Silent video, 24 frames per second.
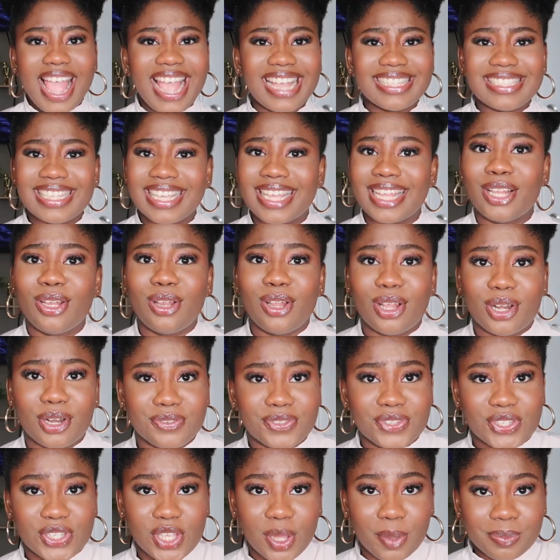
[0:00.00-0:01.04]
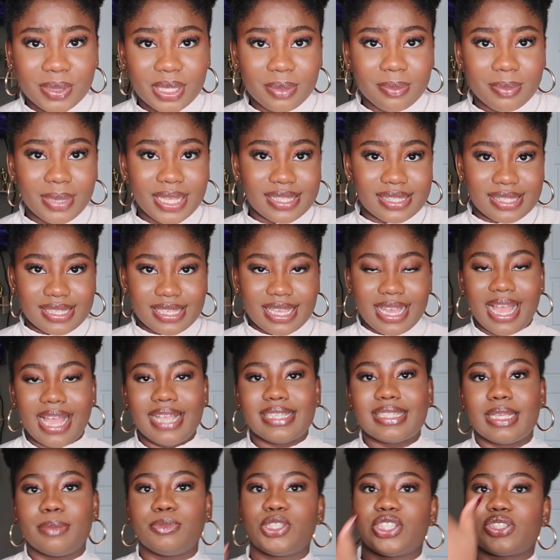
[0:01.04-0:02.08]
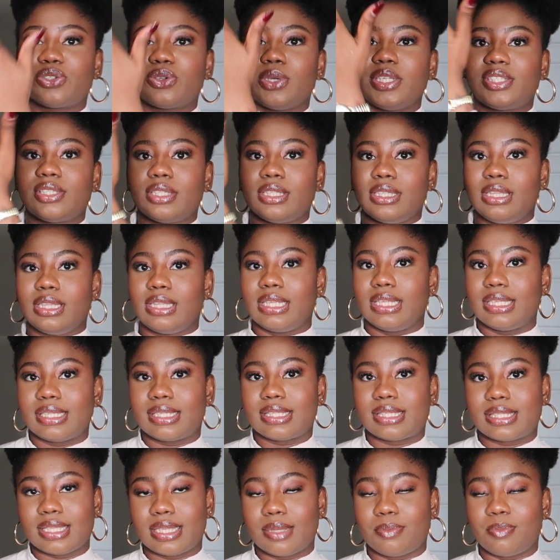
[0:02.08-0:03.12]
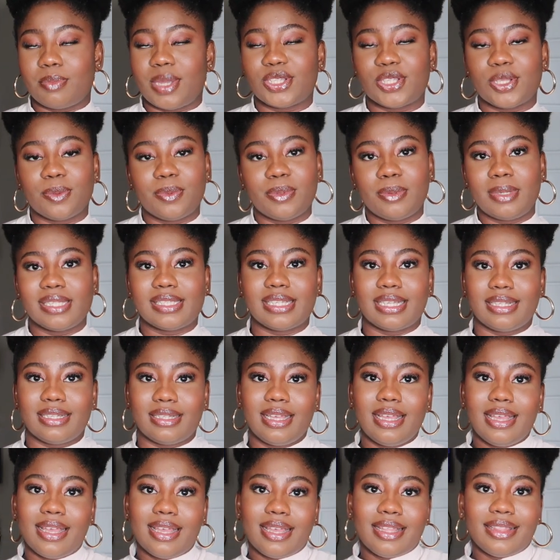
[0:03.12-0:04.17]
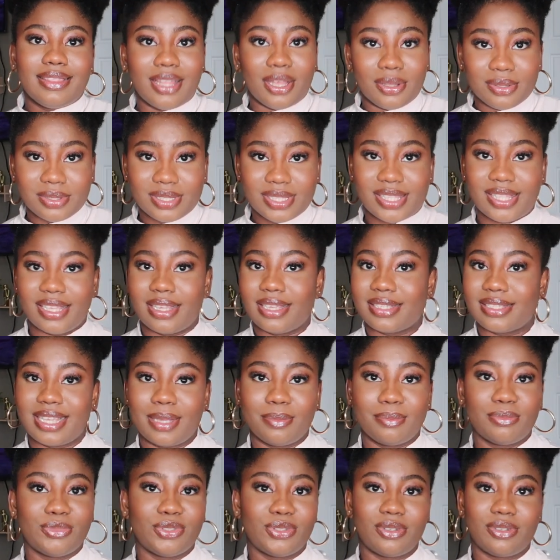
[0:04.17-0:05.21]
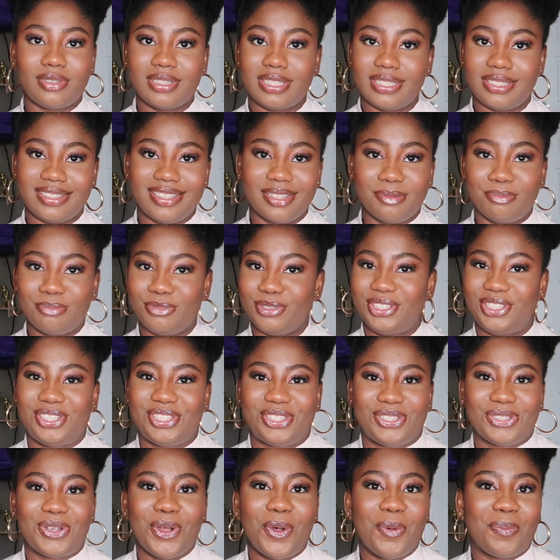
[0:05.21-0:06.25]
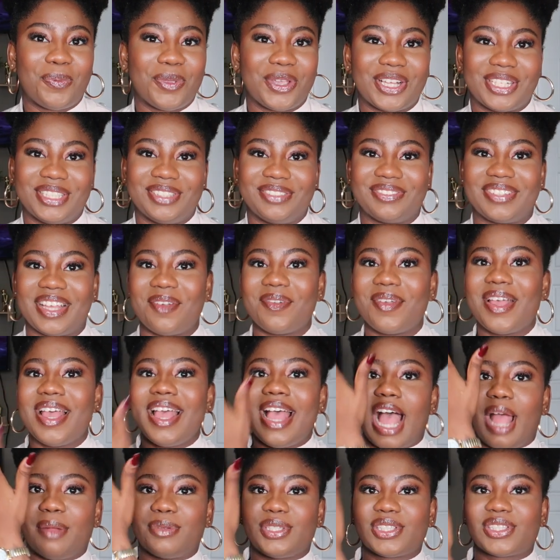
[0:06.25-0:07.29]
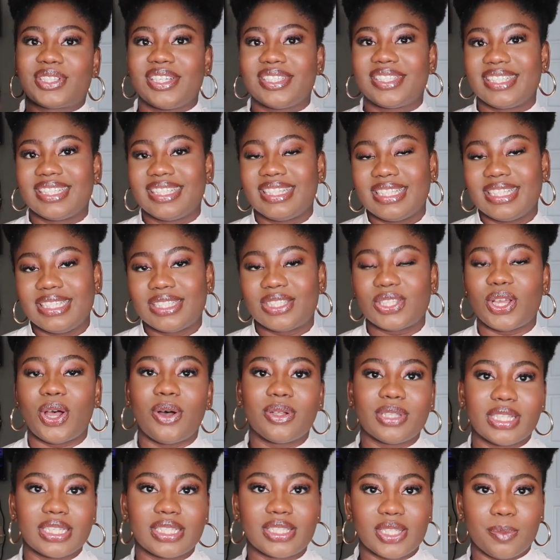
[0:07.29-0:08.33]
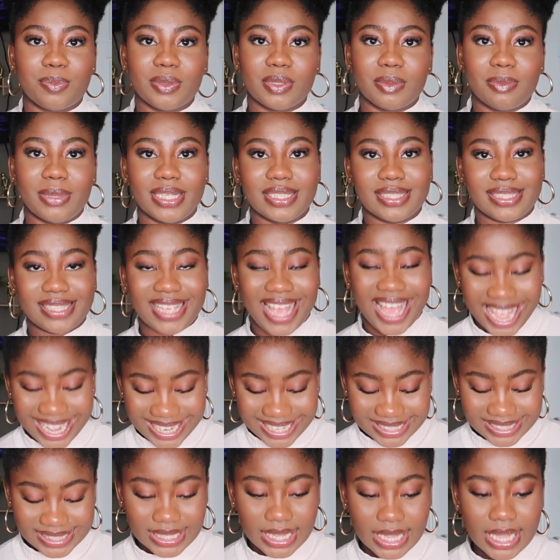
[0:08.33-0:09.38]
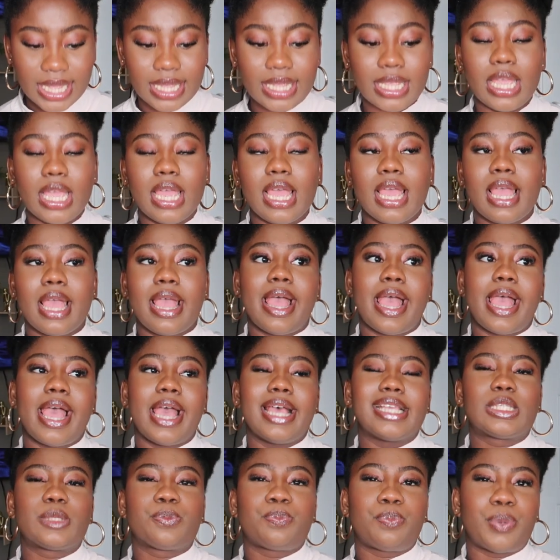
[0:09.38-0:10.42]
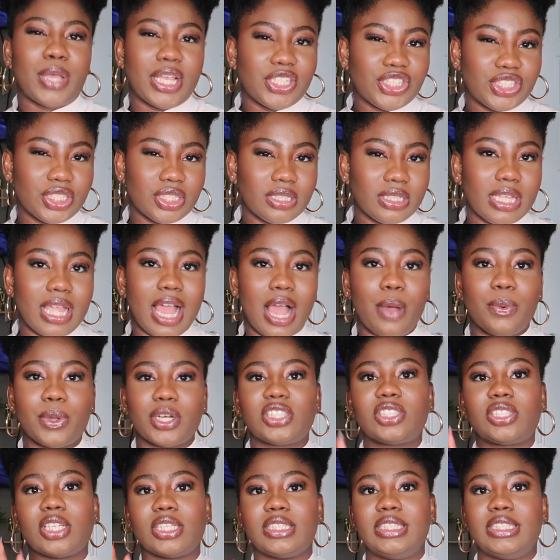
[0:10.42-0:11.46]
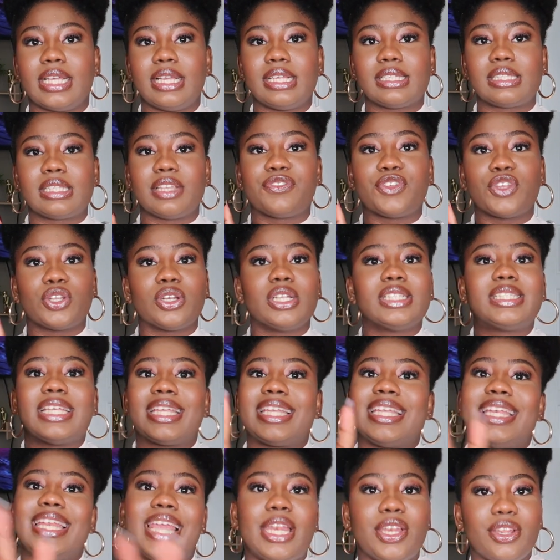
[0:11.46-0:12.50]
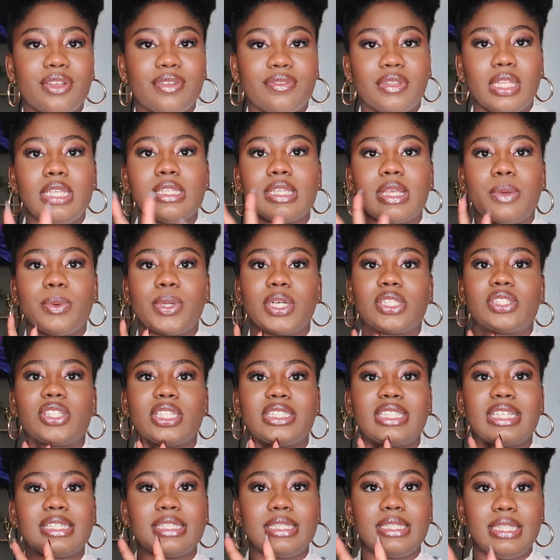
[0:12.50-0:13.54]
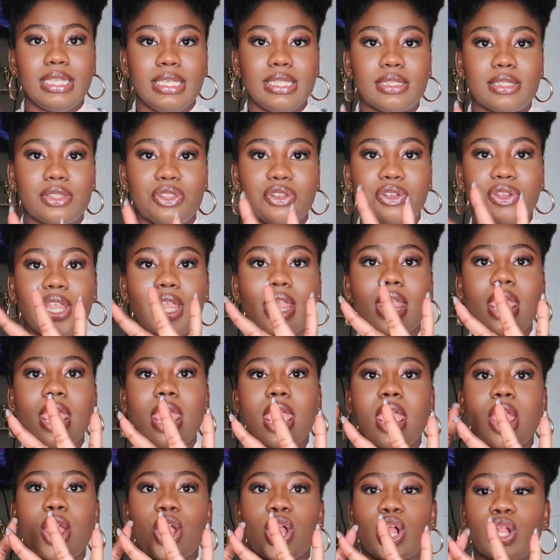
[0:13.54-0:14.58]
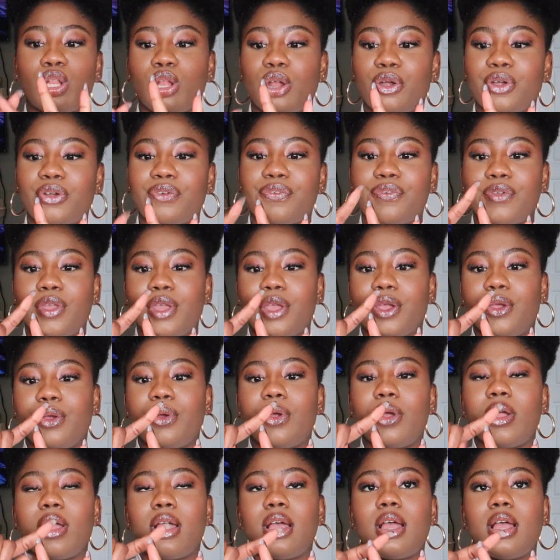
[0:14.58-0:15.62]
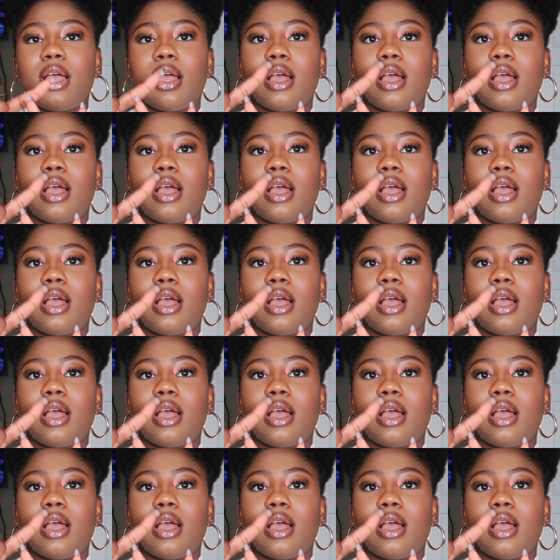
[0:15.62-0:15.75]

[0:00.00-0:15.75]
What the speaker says: I take a lot of supplements, guys. I'm just going to list, my supplements are downstairs, I'm not in the mood to go pick up them. I'm just going to list all the supplements I take. Especially, I want to suggest, if you're not taking any of these, I want to suggest these three: chlorophyll,